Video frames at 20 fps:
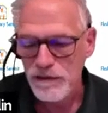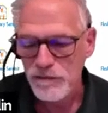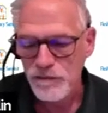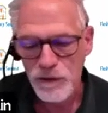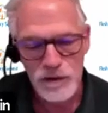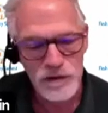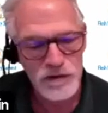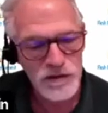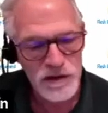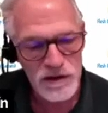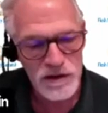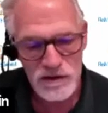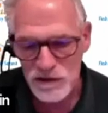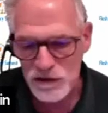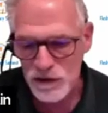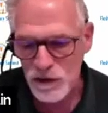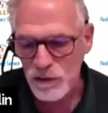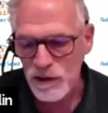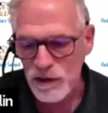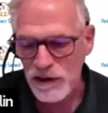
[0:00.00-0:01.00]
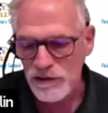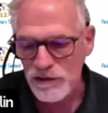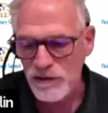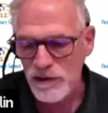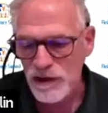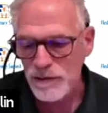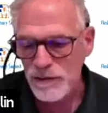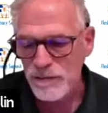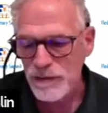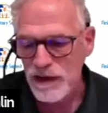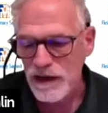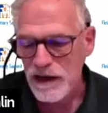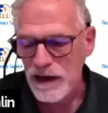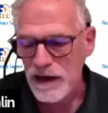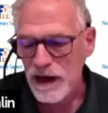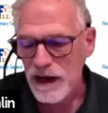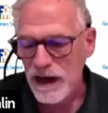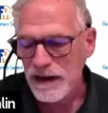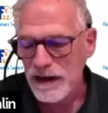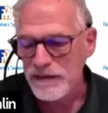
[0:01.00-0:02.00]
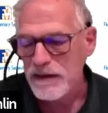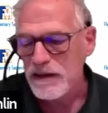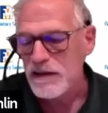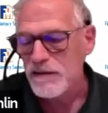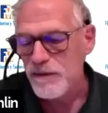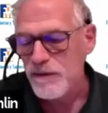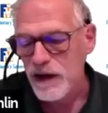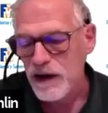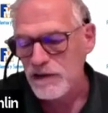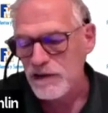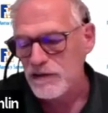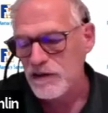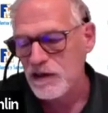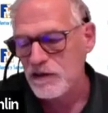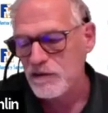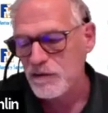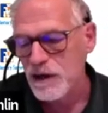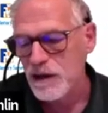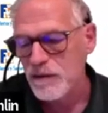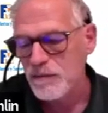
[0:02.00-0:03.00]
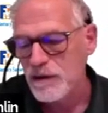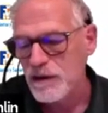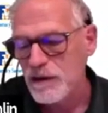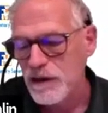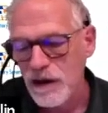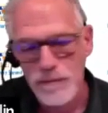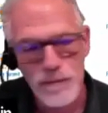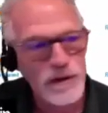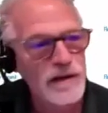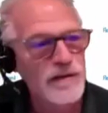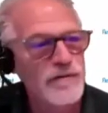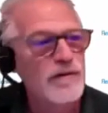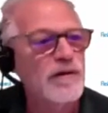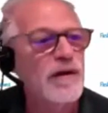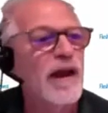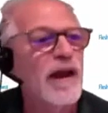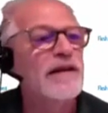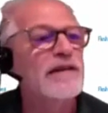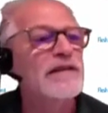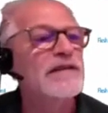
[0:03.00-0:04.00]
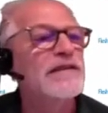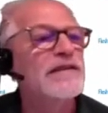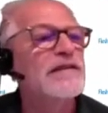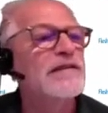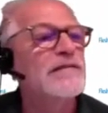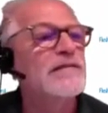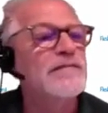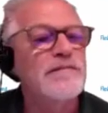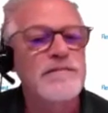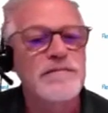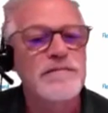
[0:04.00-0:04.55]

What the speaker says: First, slower SRAM, and then the fast SRAM and upper level caches.